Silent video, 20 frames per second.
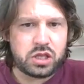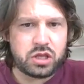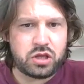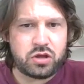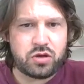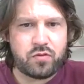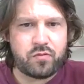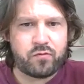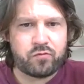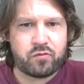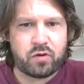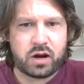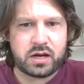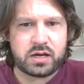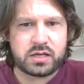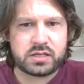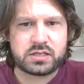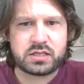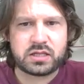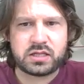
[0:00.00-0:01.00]
You
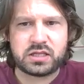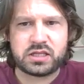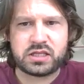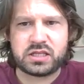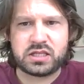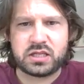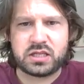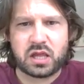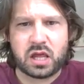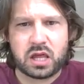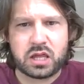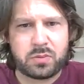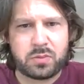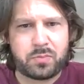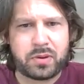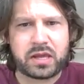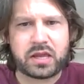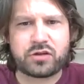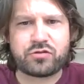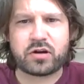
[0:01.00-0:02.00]
write the
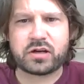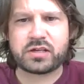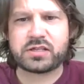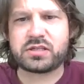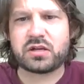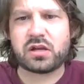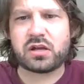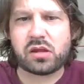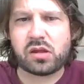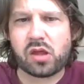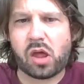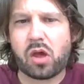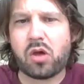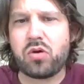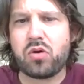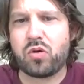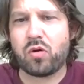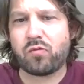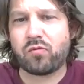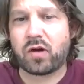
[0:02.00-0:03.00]
pink address who
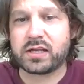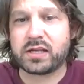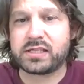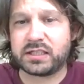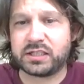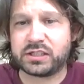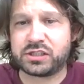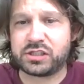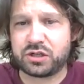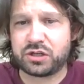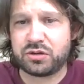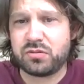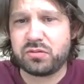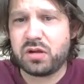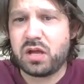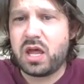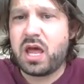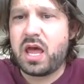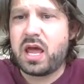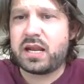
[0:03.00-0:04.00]
you're writing to.
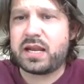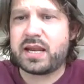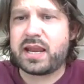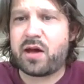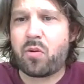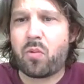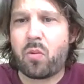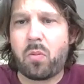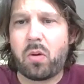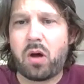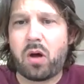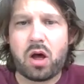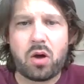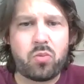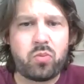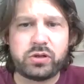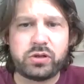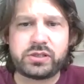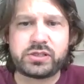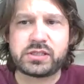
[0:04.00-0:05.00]
Now, what I
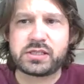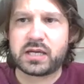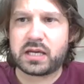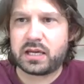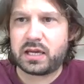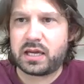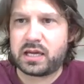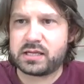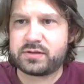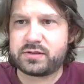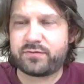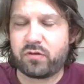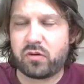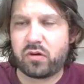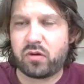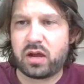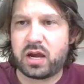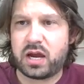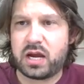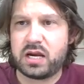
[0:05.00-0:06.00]
would say is
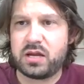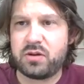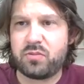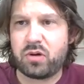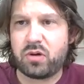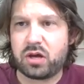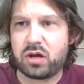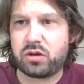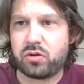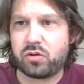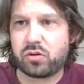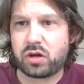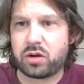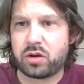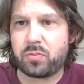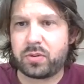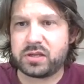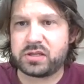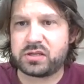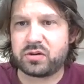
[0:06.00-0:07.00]
for any work you're
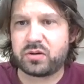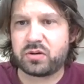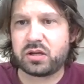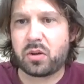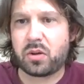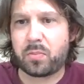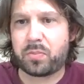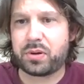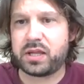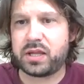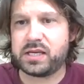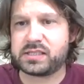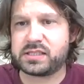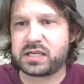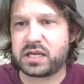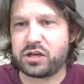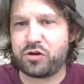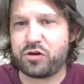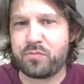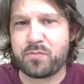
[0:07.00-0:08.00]
going to be doing, please
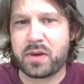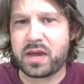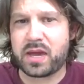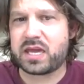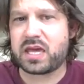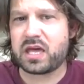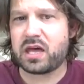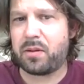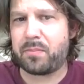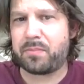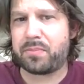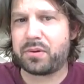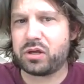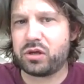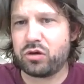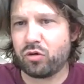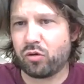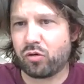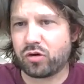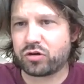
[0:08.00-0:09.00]
can you make up
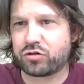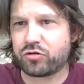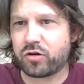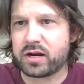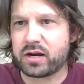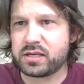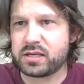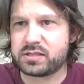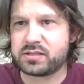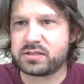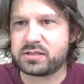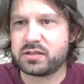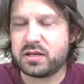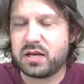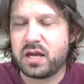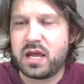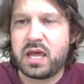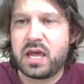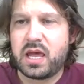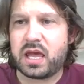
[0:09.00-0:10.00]
your address?
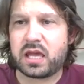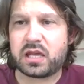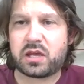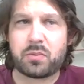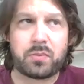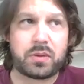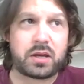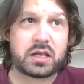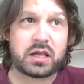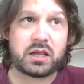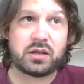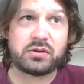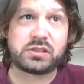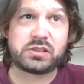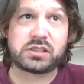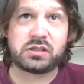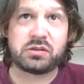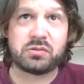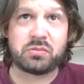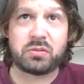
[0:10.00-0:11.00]
It can be
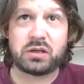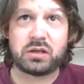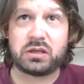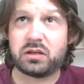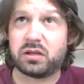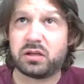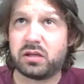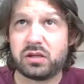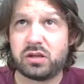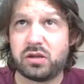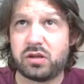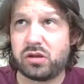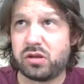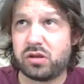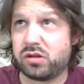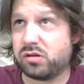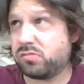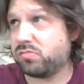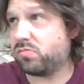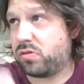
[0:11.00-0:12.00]
close to the one
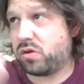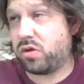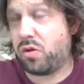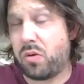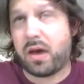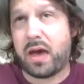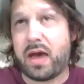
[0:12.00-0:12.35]
you